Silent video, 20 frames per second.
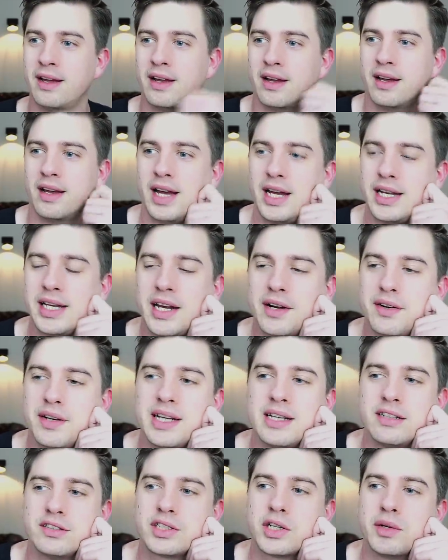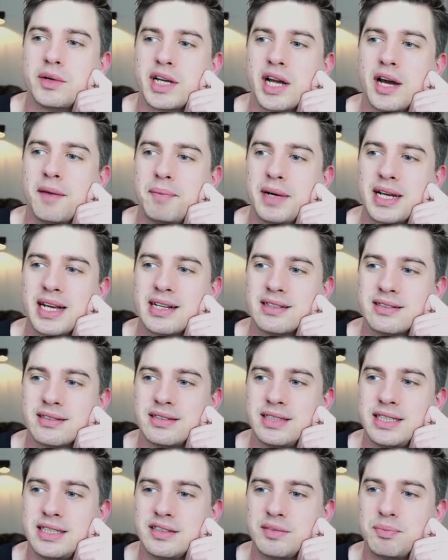and here he is going up against
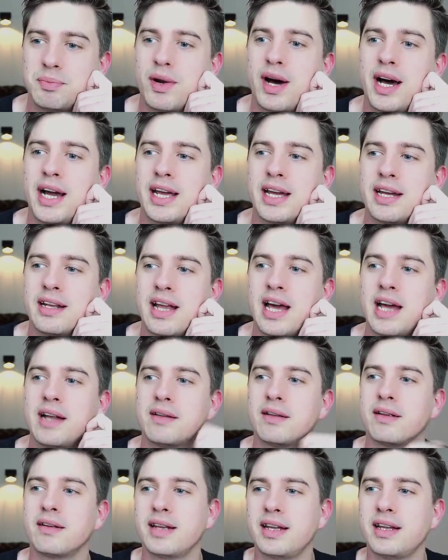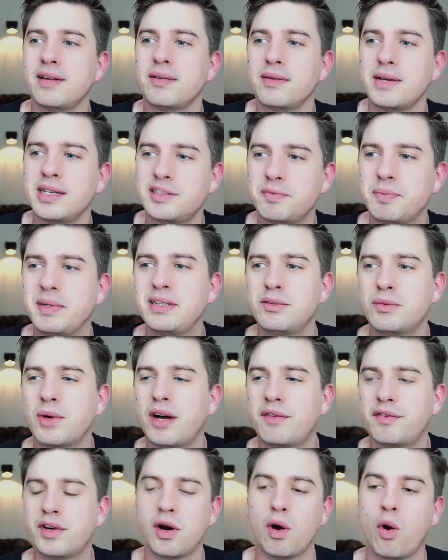TheMainManSWE's Brian, and it's been
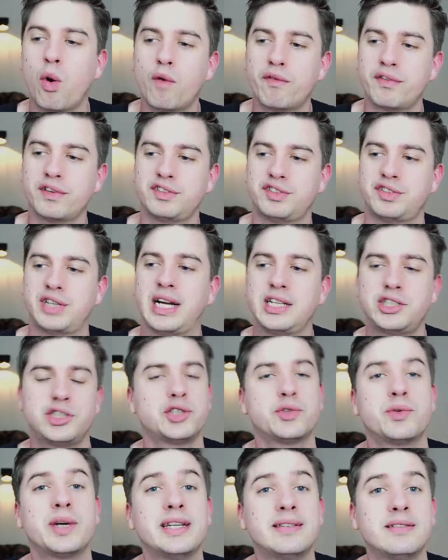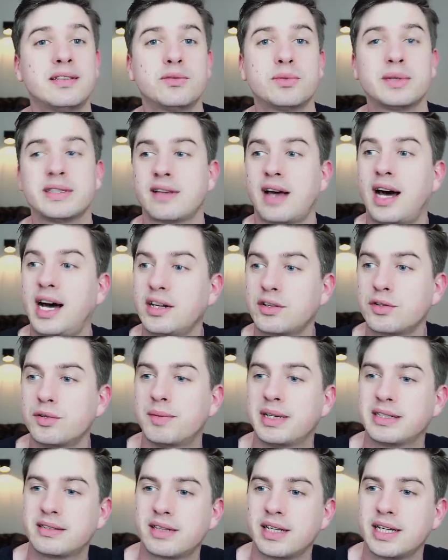rather oversaturated with
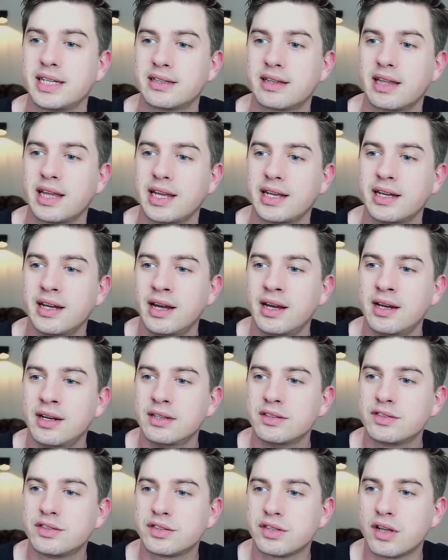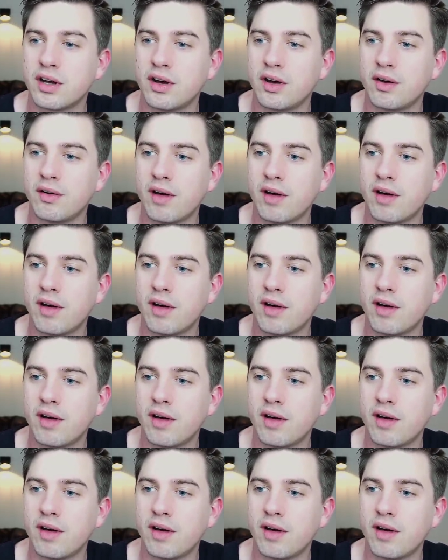Akumas lately. So